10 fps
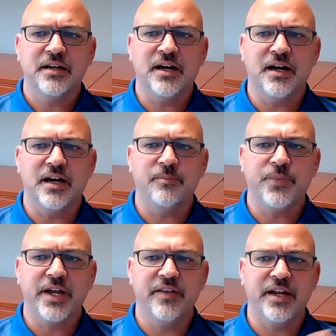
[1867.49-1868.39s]

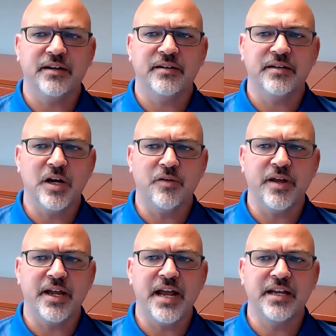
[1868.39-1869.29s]
And then,
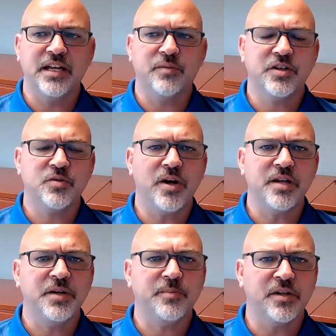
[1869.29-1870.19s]
they ended it with
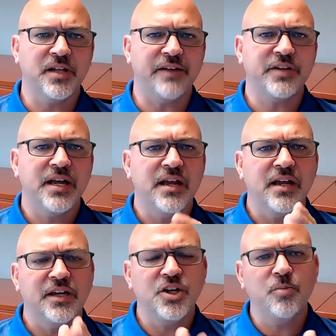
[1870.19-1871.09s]
20 people left.
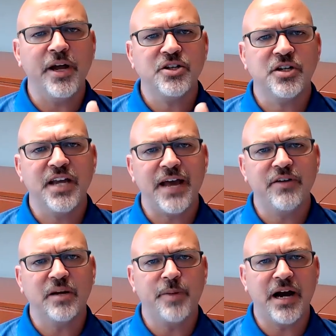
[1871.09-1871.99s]
You mentioned
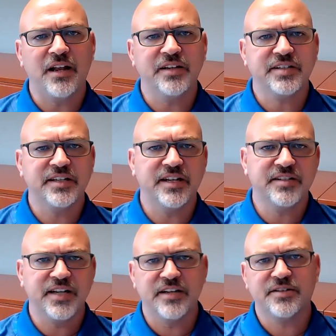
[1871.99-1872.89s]
having a policy that
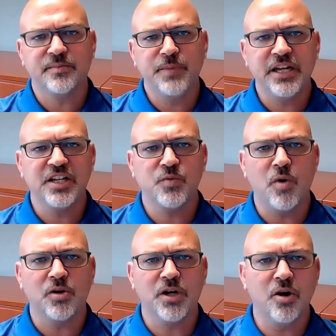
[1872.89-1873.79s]
says meetings
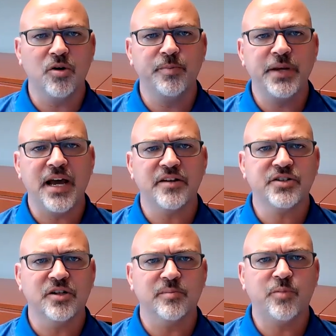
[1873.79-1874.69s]
won't go beyond a
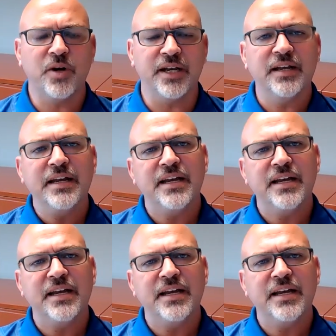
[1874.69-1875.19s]
certain point.